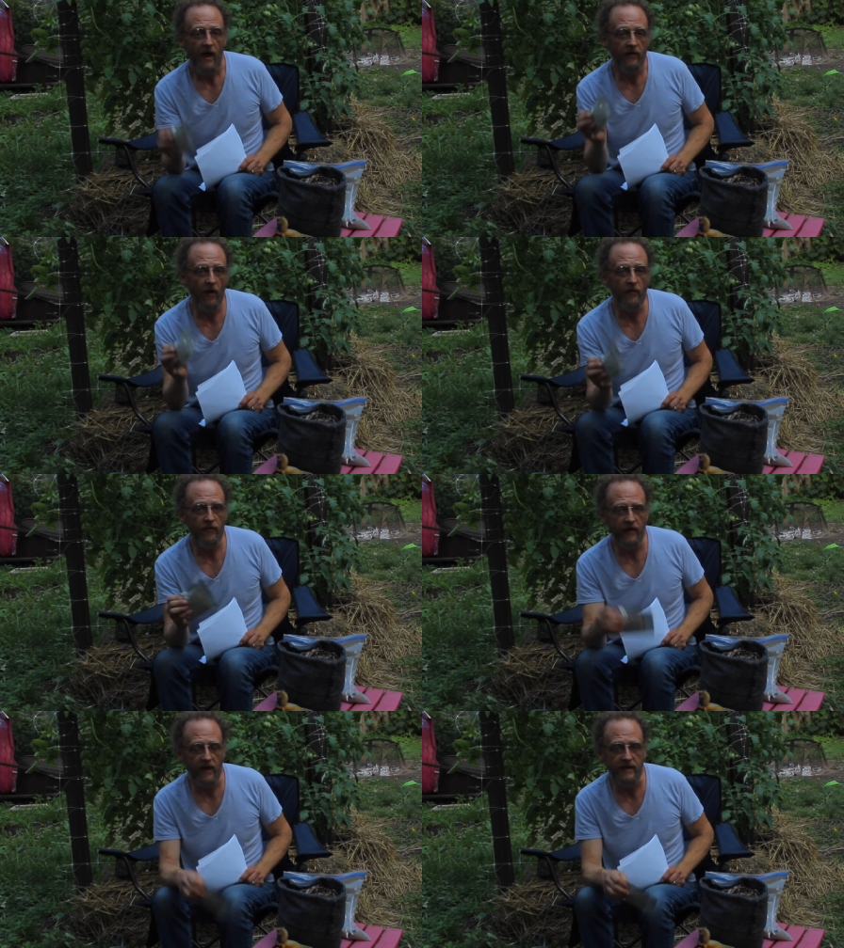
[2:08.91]
Another
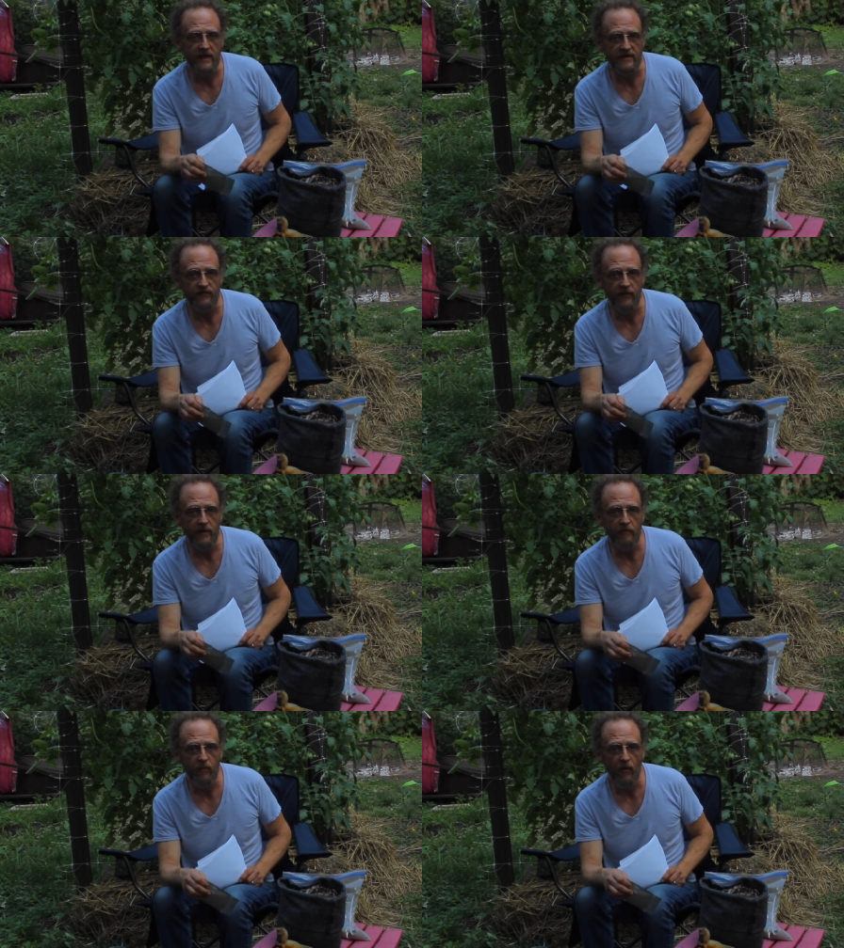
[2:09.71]
thing that's very
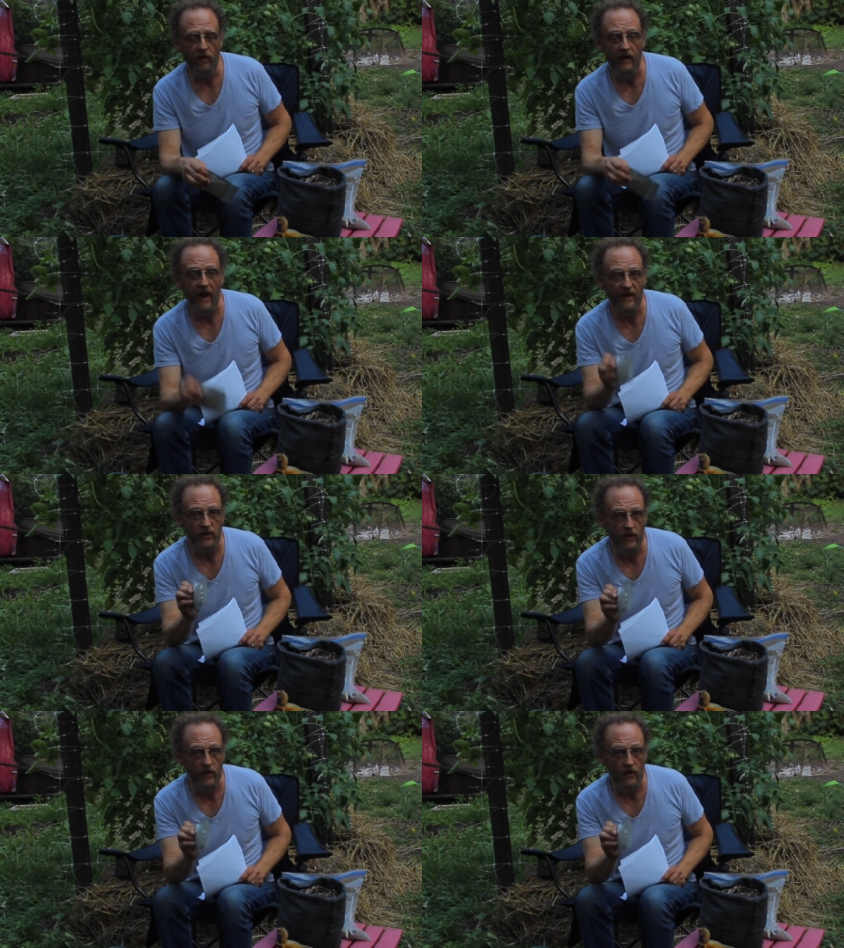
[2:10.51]
important on